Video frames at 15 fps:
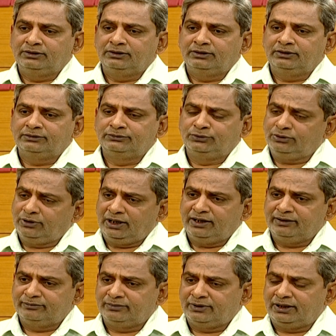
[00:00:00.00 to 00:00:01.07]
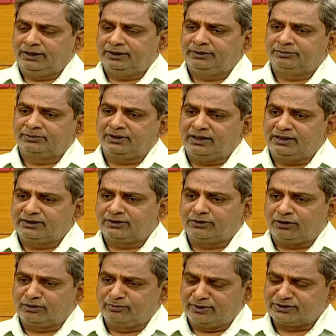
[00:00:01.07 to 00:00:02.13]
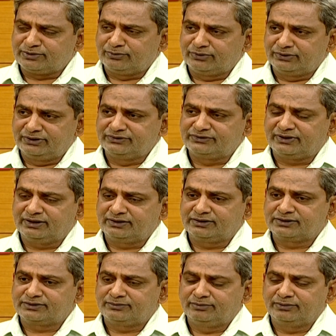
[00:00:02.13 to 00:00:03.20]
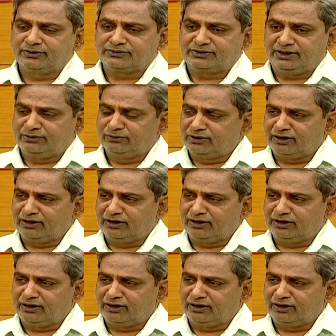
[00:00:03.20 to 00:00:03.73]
Though I can't talk much about these writers because I don't have